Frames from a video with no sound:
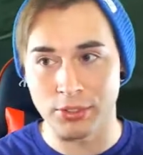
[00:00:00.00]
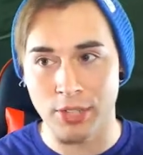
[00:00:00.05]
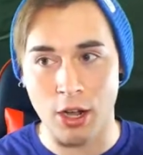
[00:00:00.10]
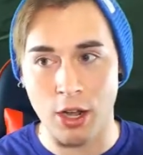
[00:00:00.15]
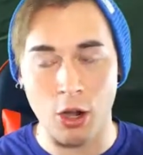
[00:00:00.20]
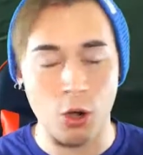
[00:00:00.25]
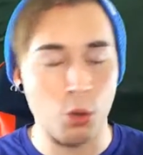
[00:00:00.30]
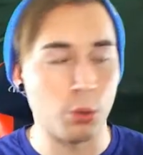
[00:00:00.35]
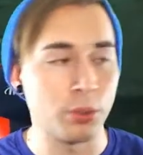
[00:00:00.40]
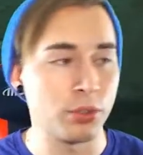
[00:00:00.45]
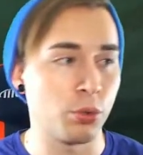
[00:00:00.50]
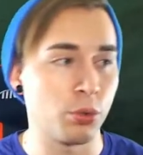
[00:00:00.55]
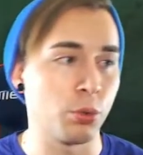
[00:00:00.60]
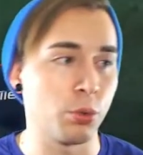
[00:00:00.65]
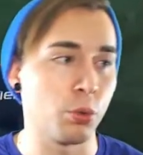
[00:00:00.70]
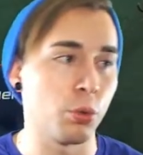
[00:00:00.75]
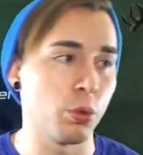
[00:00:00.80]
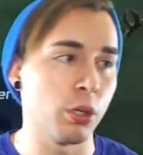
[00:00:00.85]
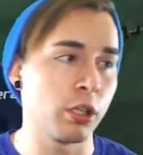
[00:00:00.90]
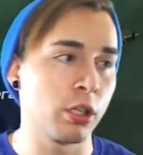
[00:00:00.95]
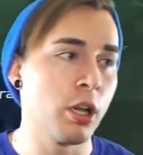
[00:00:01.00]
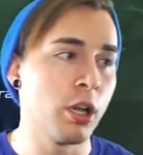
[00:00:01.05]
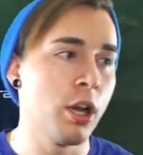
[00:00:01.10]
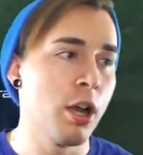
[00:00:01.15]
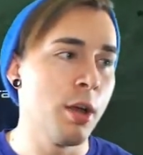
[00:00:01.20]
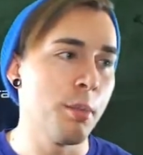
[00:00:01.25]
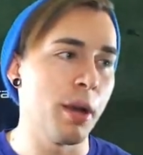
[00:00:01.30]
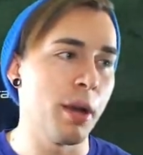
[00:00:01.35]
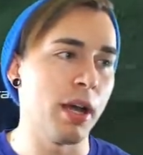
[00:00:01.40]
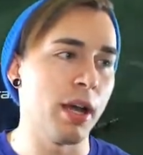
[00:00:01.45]
always going to work,
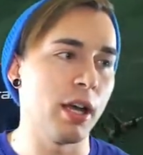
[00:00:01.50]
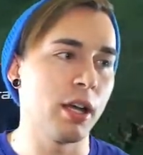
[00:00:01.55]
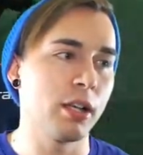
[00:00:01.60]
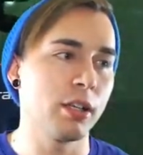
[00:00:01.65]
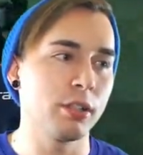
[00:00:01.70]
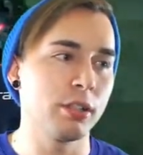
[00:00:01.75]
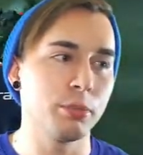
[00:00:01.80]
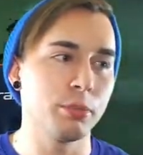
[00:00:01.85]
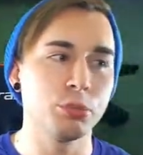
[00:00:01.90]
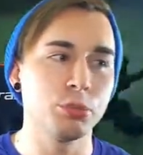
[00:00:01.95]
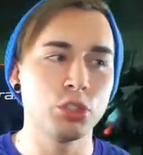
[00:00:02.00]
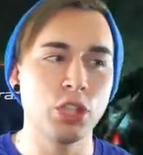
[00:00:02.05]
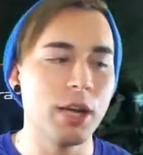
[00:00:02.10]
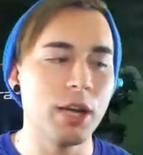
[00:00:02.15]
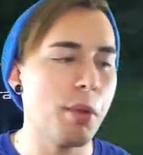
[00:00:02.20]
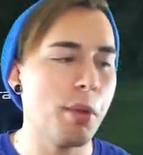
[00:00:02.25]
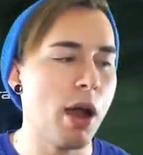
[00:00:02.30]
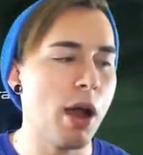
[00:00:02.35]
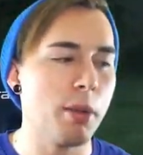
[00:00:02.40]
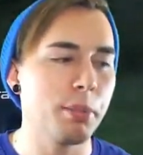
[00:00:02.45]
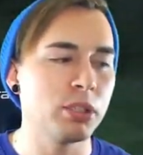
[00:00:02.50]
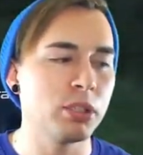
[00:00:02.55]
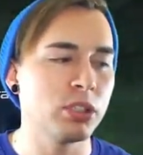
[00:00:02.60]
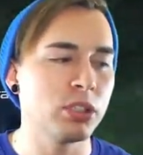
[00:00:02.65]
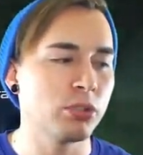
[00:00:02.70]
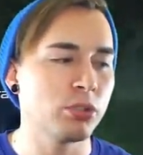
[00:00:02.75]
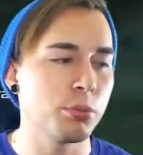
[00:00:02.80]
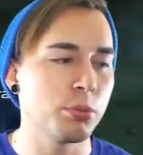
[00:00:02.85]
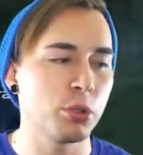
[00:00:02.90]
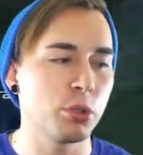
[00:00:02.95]
but try popping just
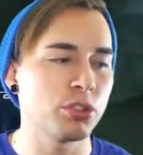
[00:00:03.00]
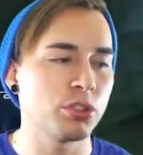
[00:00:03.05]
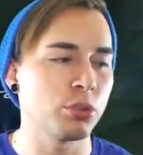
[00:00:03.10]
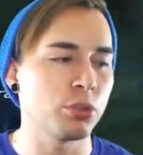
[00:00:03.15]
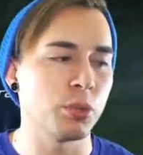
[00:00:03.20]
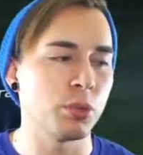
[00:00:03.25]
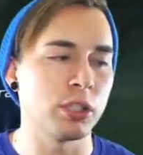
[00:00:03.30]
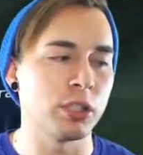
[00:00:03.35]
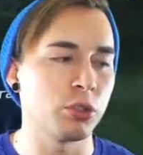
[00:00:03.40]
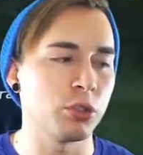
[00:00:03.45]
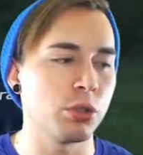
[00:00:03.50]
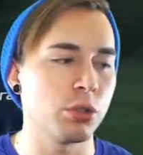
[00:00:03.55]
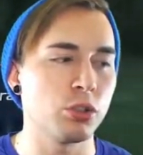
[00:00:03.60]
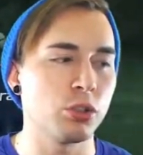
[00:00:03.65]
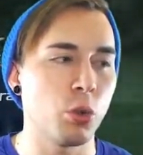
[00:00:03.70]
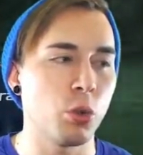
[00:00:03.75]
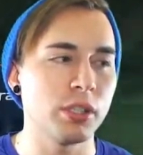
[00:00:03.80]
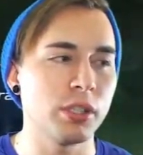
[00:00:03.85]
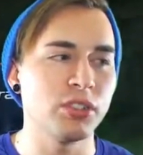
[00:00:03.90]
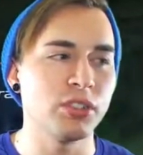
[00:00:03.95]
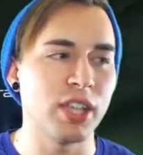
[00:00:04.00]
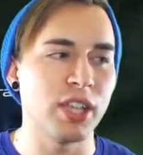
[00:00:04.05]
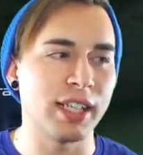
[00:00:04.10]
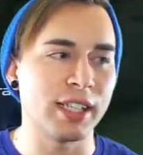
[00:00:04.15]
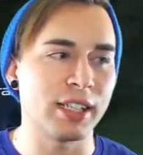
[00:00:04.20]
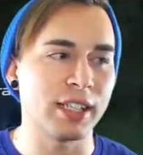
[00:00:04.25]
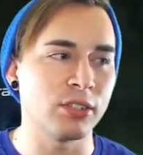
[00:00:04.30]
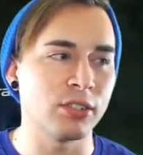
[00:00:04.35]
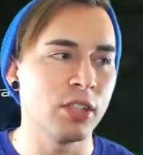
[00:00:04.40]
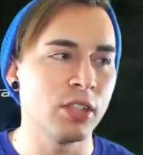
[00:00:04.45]
Remorseless Winter. It's only 20
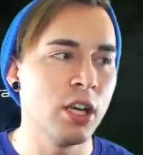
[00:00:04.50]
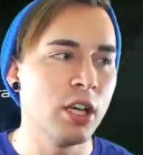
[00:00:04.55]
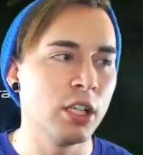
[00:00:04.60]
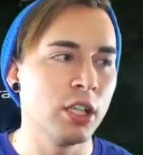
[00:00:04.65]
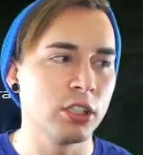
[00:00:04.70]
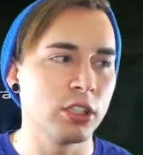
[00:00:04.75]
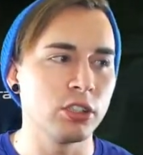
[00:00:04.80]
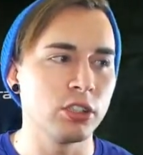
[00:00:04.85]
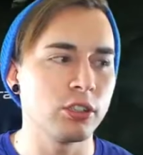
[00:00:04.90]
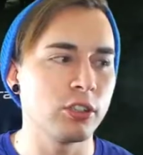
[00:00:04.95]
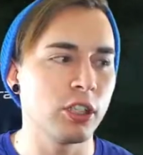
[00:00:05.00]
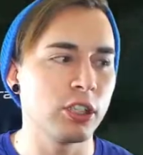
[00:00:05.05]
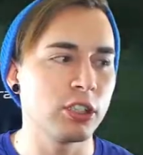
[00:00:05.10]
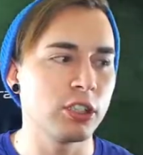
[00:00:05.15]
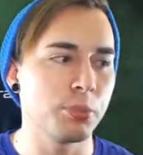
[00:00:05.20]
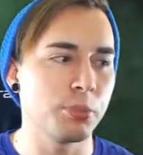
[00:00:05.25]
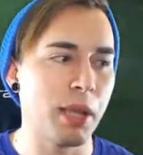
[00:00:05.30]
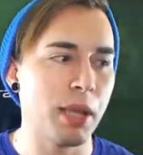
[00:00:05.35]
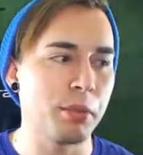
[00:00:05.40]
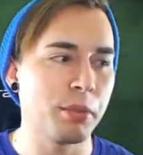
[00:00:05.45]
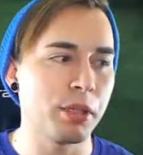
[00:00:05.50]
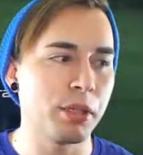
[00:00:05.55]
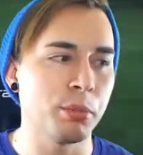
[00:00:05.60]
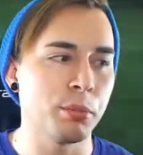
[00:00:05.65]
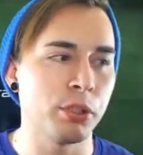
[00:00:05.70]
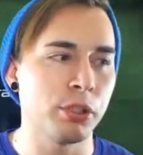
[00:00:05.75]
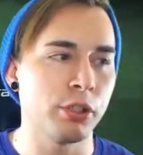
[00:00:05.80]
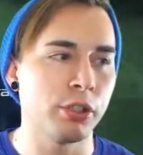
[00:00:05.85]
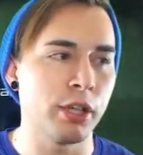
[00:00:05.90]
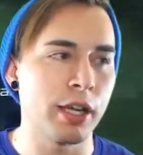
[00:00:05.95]
seconds. Just start spamming
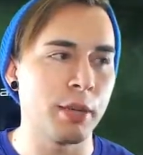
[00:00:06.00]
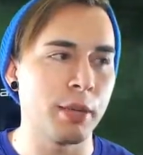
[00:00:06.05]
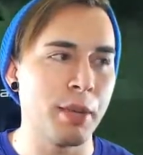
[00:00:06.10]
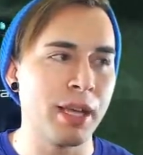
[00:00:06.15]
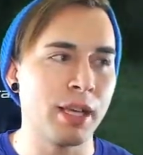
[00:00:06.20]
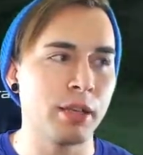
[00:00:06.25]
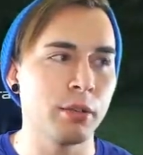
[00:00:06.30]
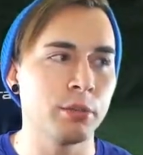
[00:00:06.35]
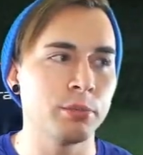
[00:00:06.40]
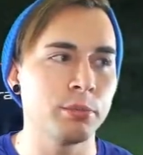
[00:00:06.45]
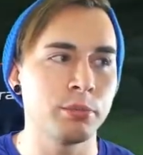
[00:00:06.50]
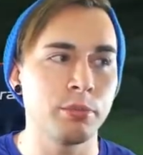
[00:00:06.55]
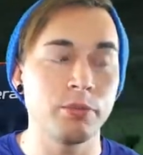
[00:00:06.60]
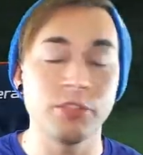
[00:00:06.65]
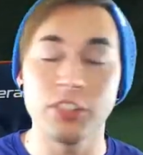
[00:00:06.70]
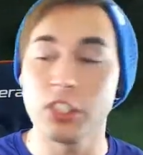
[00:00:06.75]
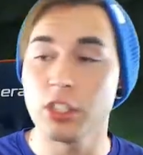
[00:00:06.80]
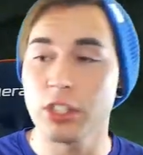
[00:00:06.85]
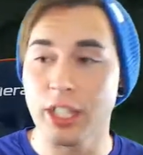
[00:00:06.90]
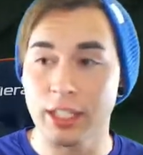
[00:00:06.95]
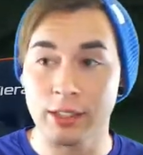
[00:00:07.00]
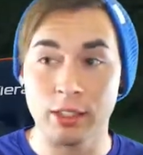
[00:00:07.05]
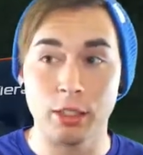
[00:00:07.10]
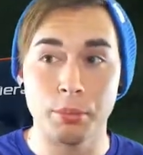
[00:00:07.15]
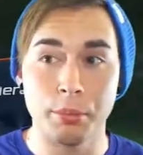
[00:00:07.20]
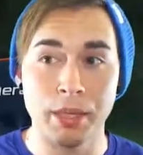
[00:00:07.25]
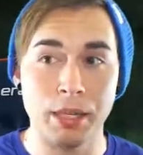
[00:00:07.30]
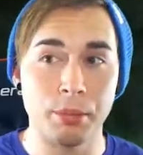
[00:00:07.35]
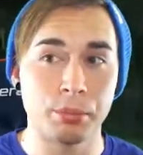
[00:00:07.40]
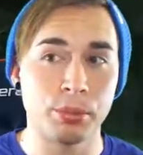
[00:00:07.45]
Obliterate. Make them feel like they're
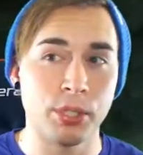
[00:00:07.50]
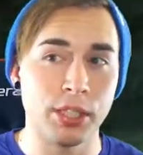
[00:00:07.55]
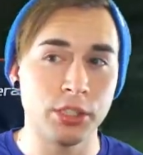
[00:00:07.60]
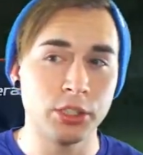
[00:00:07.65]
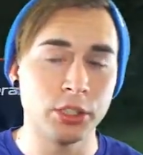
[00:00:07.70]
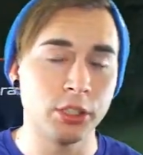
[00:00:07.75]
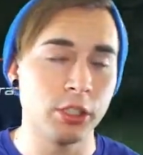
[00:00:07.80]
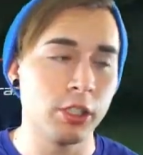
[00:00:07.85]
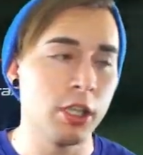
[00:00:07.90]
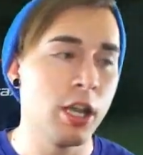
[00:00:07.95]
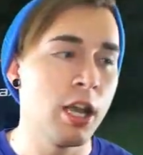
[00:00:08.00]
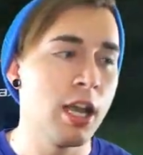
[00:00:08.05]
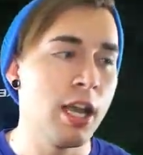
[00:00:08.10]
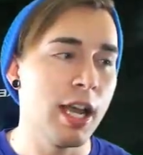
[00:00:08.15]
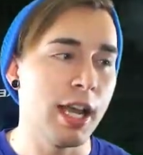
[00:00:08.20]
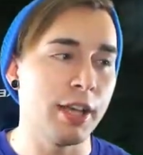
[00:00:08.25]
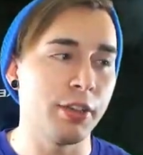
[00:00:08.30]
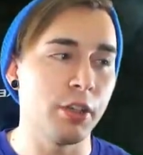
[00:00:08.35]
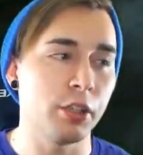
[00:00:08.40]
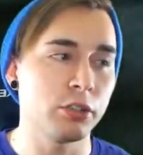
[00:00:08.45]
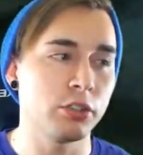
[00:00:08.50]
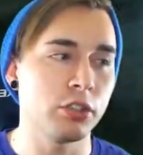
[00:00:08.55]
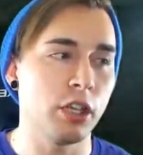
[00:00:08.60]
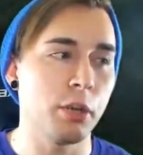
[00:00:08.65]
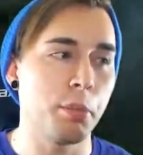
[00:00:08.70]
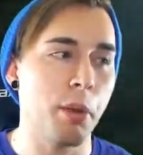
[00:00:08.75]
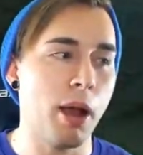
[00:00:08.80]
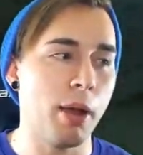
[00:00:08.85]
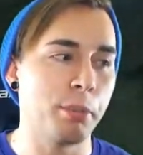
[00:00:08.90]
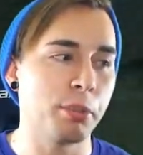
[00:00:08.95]
being pressured, and they'll start
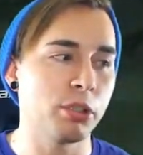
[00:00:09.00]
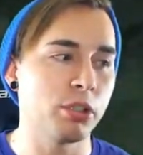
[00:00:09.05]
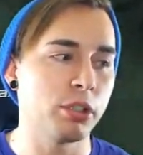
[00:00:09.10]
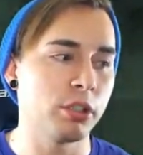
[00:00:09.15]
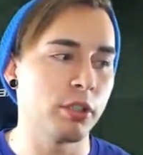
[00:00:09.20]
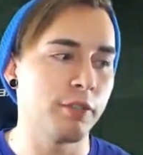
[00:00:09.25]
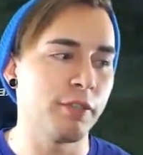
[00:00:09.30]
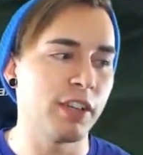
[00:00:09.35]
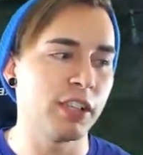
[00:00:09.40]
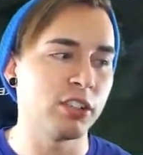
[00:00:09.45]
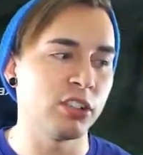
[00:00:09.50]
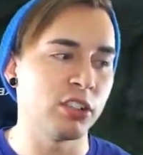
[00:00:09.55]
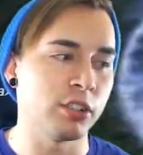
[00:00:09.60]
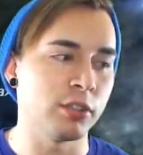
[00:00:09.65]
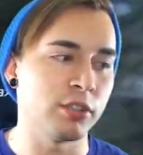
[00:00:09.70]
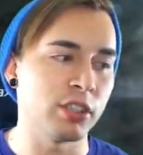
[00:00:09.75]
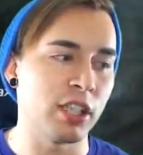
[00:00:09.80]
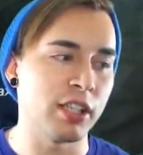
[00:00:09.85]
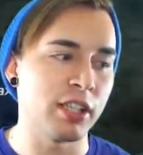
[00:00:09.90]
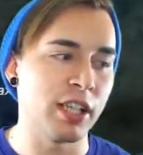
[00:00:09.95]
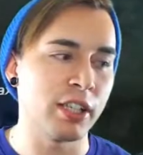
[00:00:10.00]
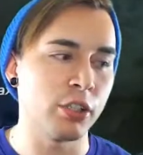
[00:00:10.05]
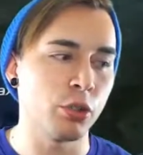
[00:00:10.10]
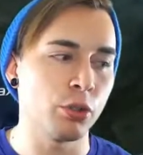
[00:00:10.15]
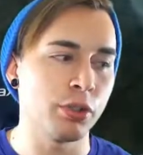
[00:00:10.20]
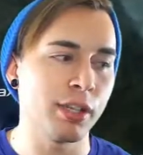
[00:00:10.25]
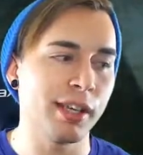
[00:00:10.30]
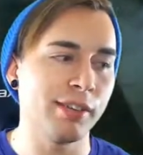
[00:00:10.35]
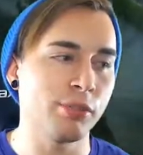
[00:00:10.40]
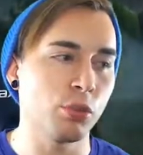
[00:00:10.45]
popping their defensives, and then you only
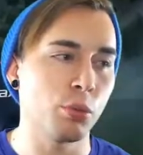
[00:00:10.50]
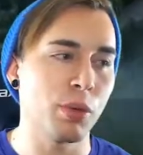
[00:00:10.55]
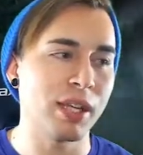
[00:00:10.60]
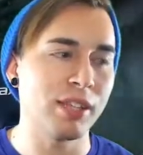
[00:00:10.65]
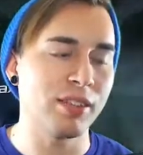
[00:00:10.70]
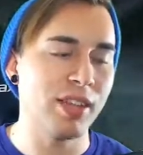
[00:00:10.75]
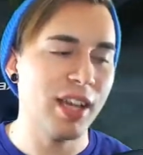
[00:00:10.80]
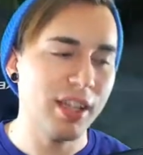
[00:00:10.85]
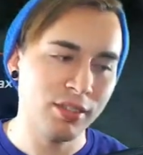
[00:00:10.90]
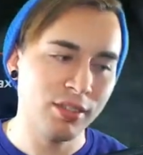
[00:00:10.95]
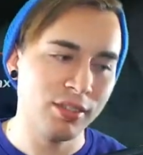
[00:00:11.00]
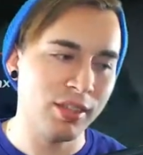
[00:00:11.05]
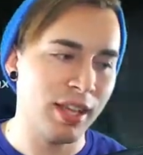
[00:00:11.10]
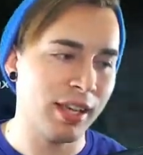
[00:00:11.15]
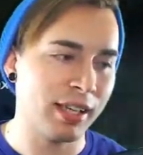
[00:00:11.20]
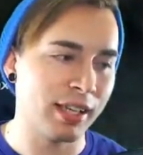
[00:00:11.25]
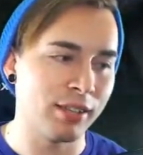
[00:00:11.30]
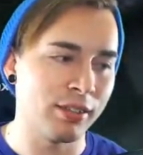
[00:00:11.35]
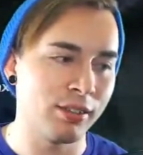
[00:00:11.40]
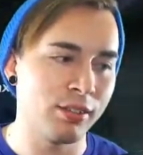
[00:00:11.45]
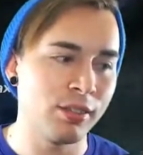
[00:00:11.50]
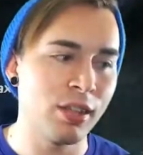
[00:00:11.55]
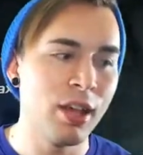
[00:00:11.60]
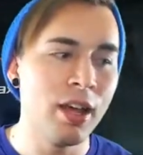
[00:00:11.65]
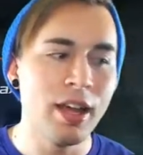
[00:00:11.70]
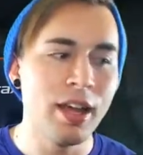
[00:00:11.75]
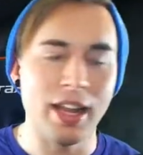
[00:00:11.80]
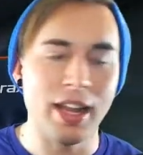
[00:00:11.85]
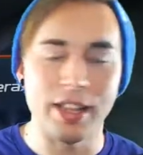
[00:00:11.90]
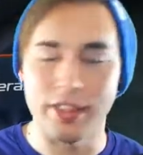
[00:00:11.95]
have to wait 10 seconds,
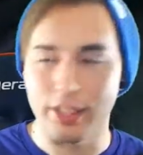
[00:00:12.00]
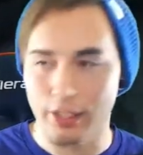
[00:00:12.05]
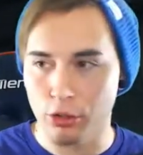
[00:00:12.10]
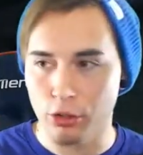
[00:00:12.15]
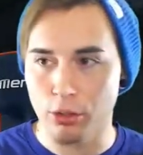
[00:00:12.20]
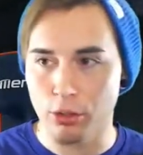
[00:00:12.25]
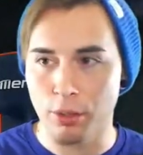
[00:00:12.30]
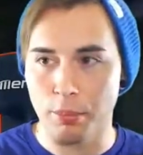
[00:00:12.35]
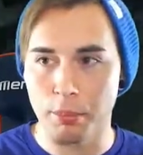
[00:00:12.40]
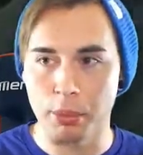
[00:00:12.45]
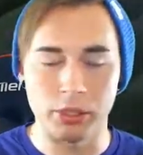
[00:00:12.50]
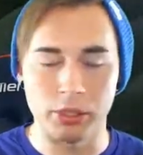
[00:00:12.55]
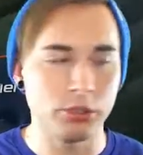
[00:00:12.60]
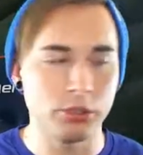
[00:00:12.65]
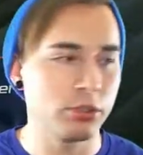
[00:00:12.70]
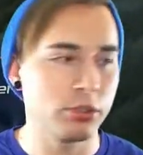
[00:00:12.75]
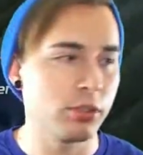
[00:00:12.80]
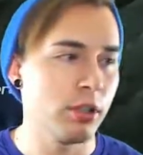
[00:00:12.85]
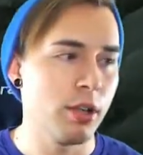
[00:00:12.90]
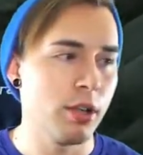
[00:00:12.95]
and then you can burst.